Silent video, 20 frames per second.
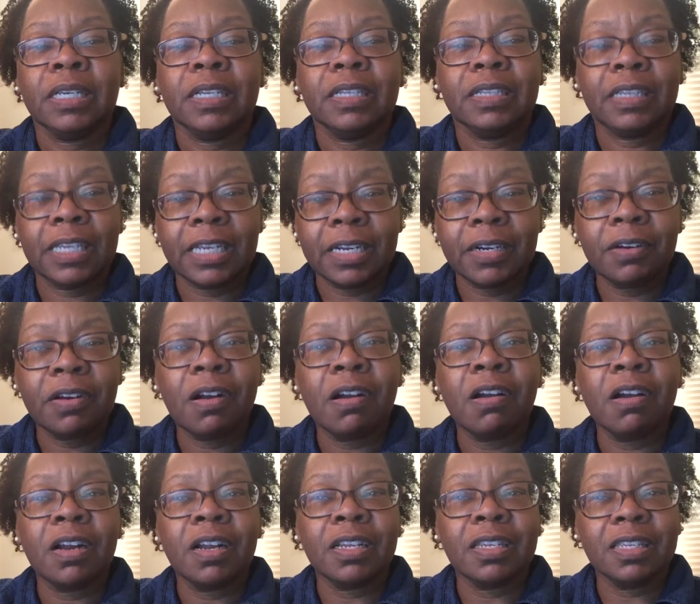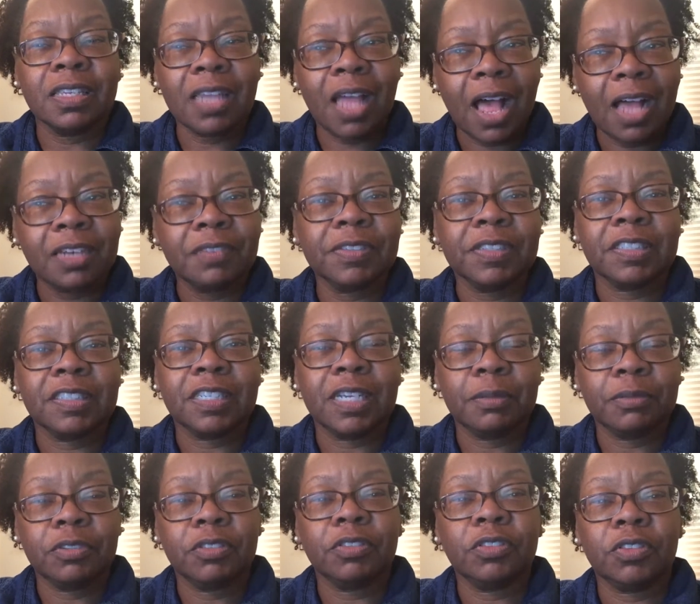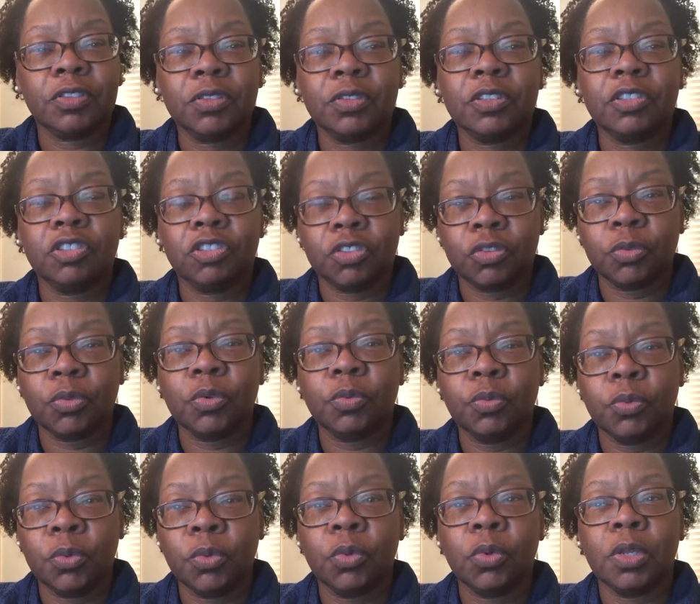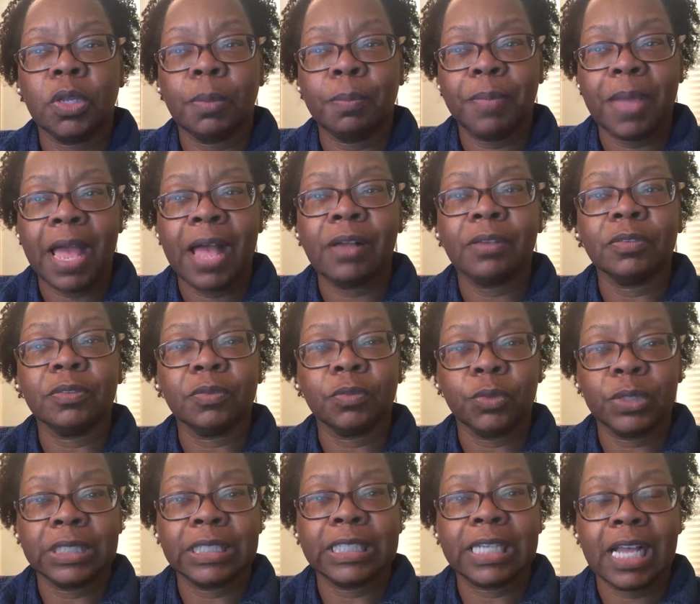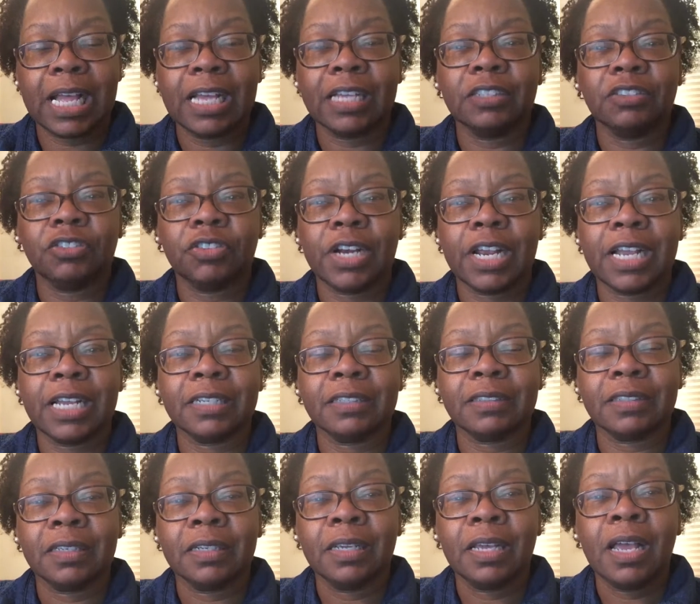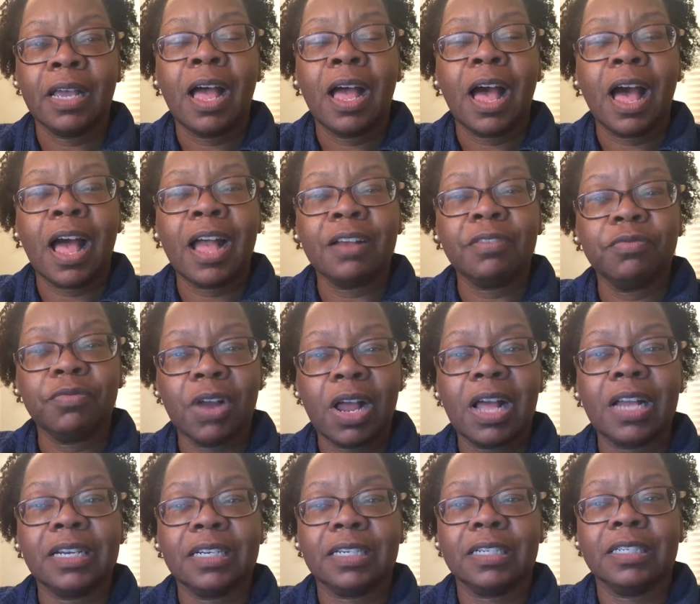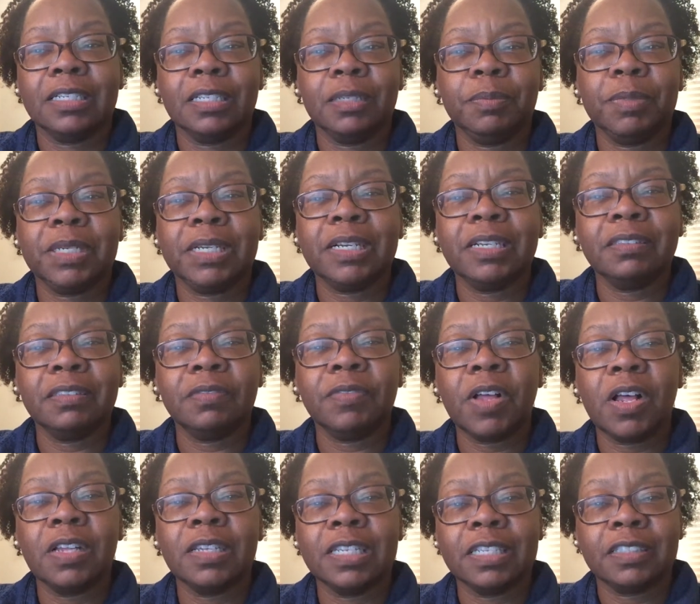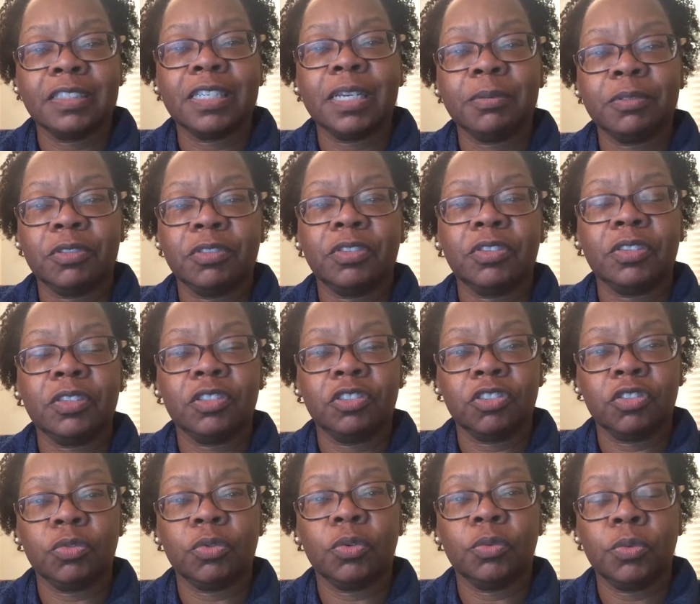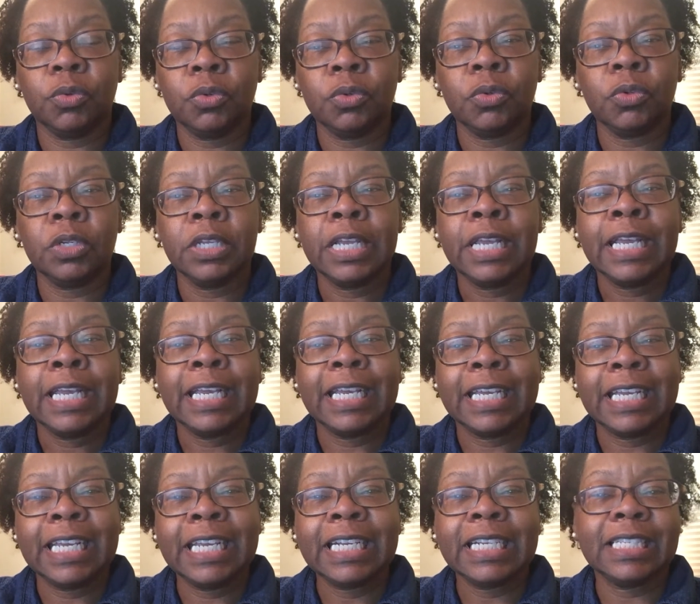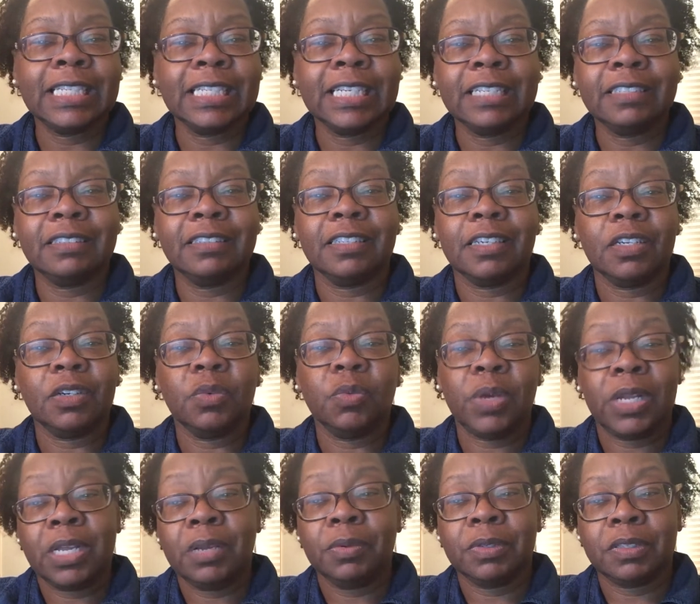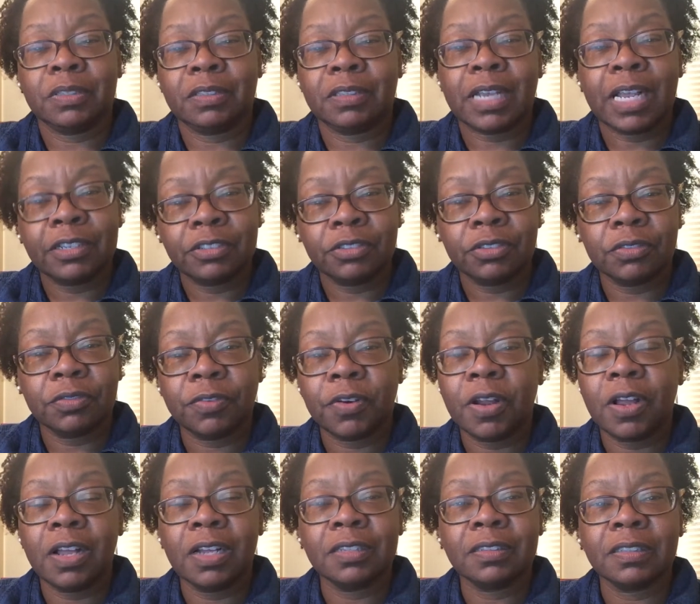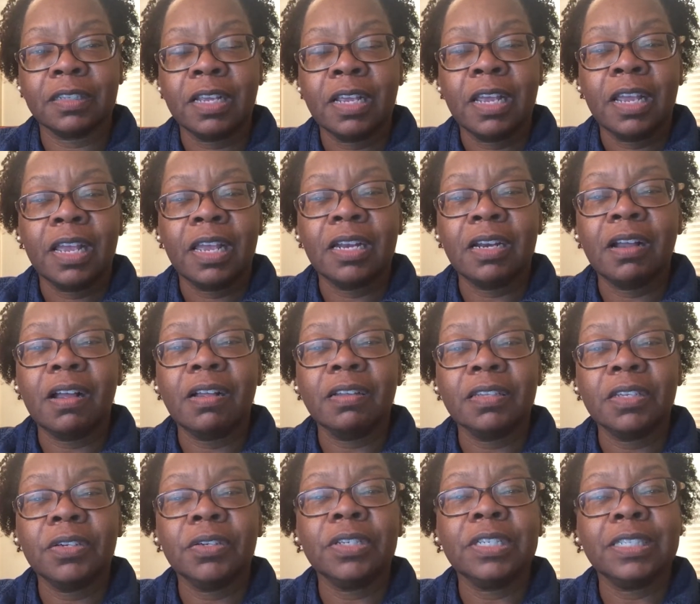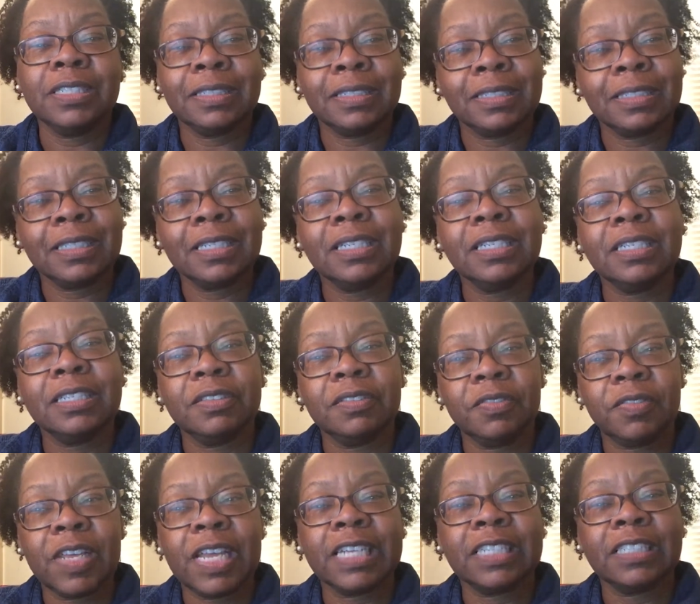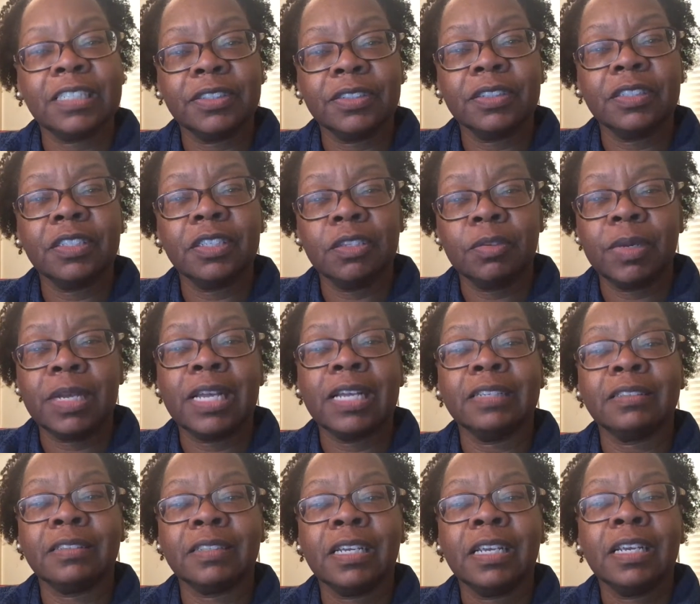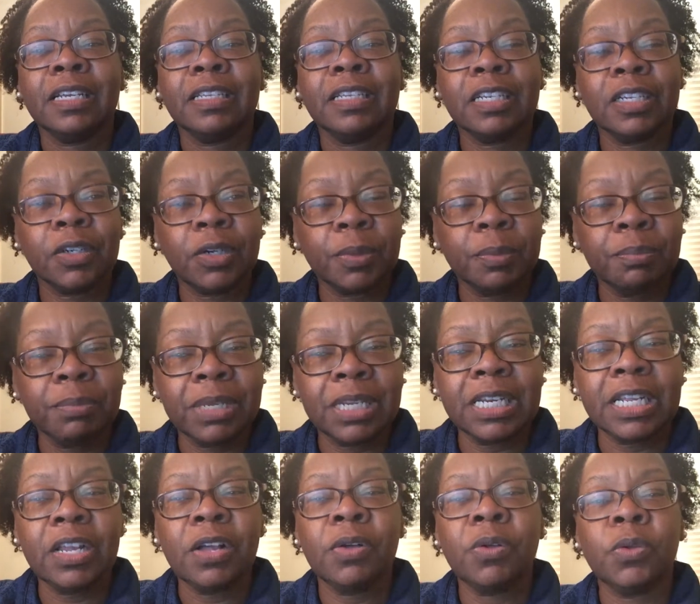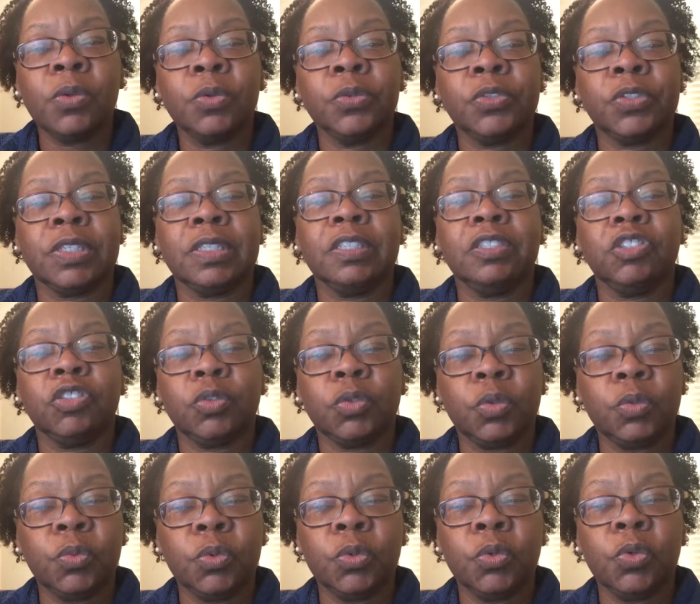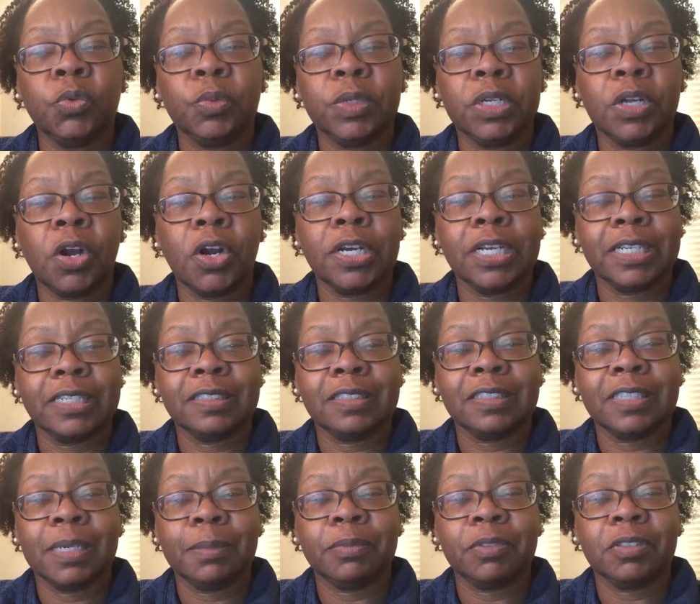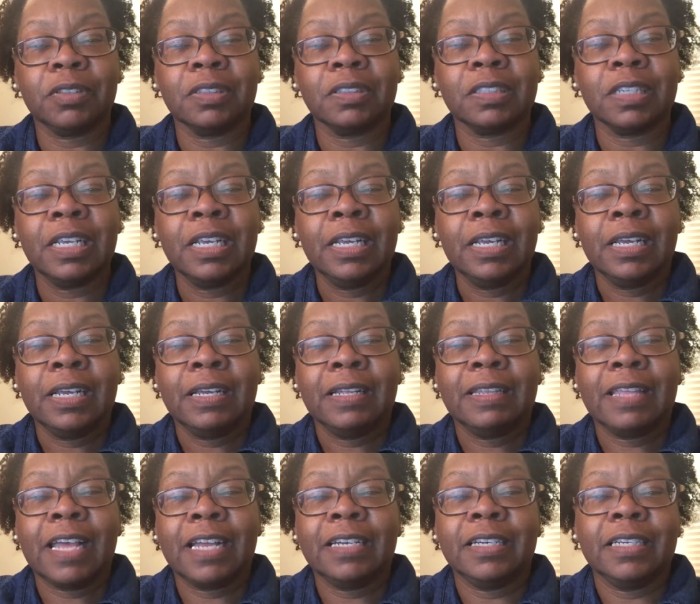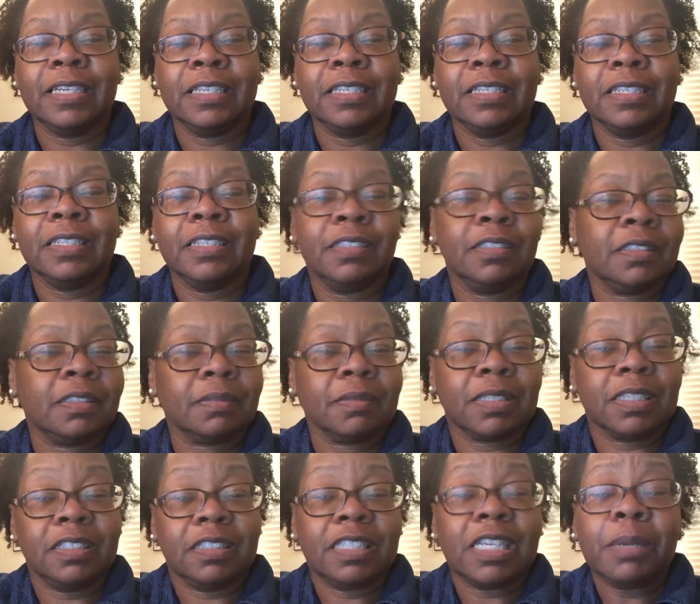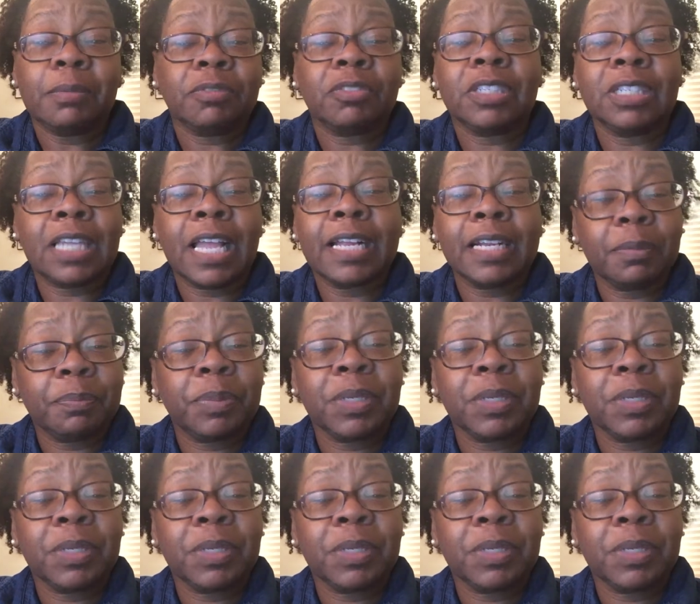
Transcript: There are a lot of exceptions to the general rule about written contracts. Ironically, because of all the exceptions to the general rule, England has done away with the statute of frauds, and although it is still in effect here in the US, there are many holes in the general rule regarding exceptions that it is conceptually like a